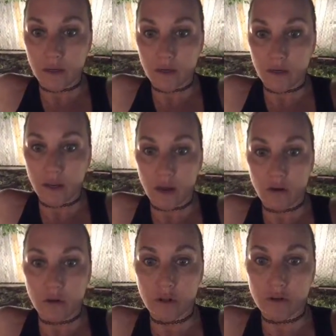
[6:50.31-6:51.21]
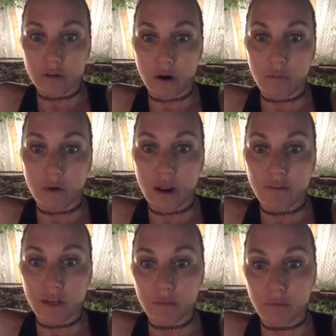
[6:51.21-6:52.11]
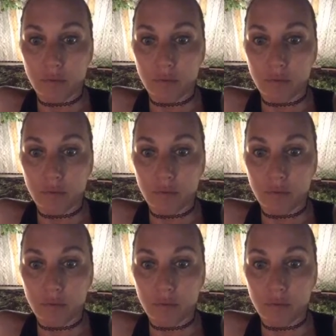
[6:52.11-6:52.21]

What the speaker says: How close are private